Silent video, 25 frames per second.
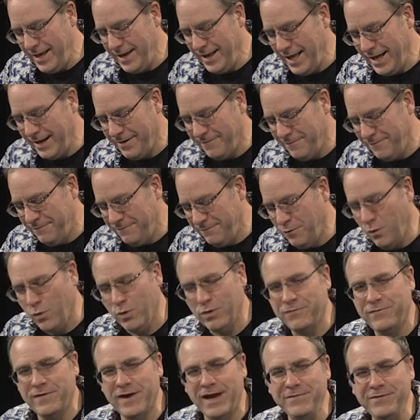like 4
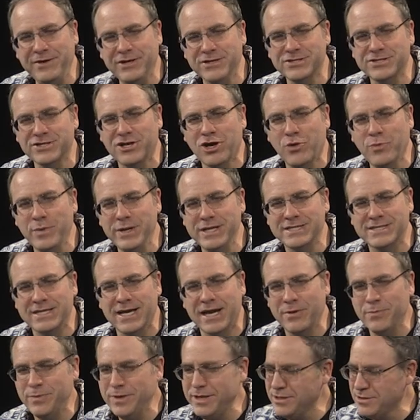or 5 years ago, we
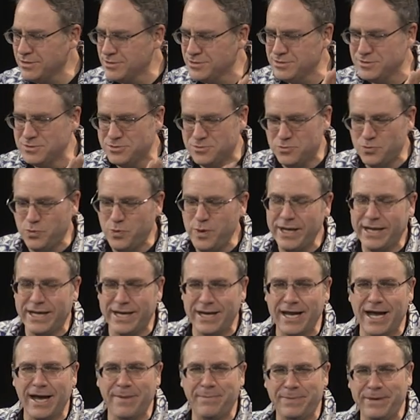decided we
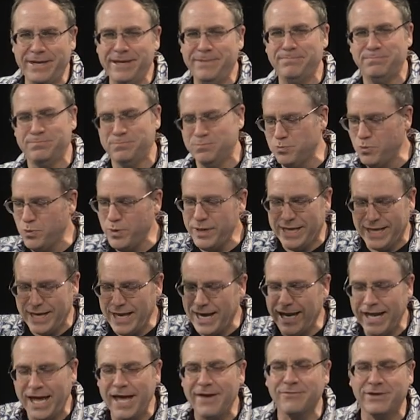cannot
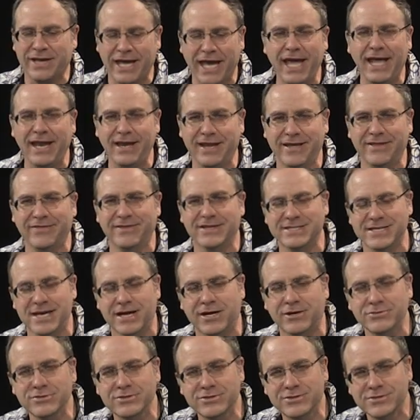have candy in this
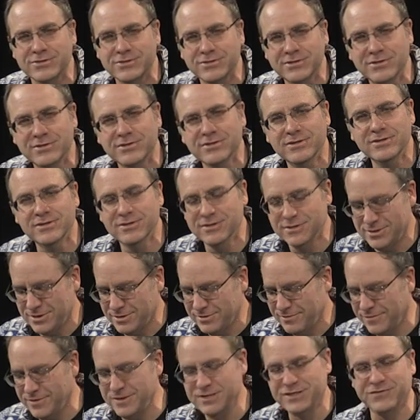house,
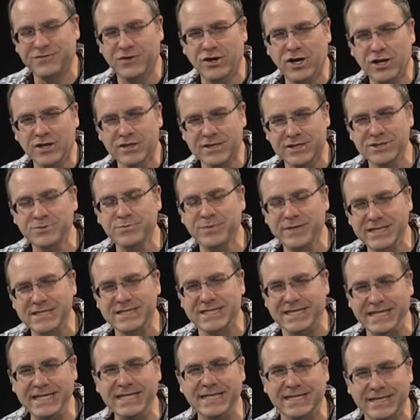first of all, because we
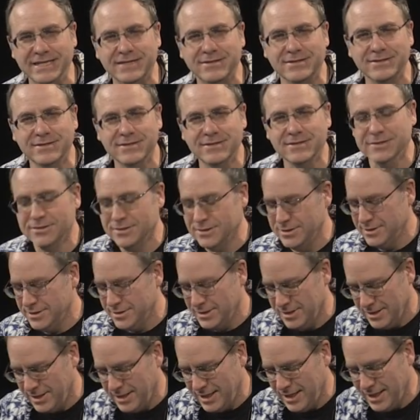just eat it.
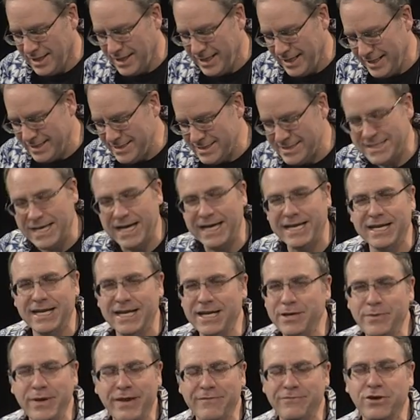And
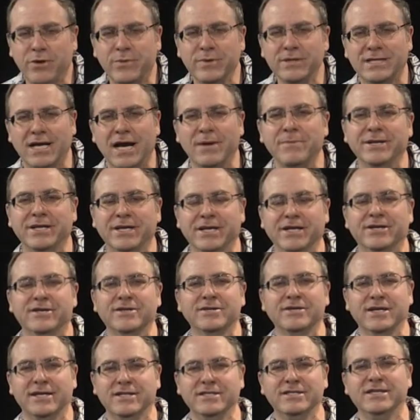secondly, we have no one coming
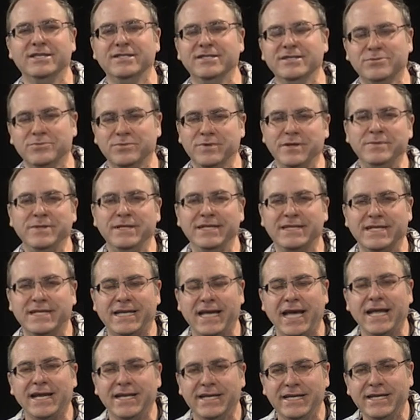here, and then we'll eat the
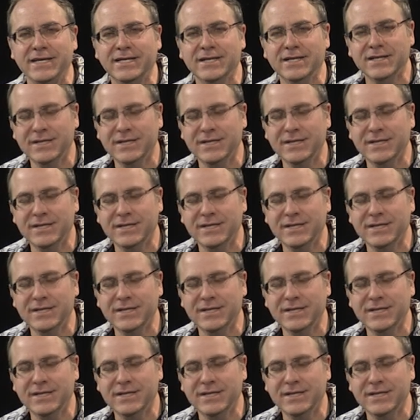candy.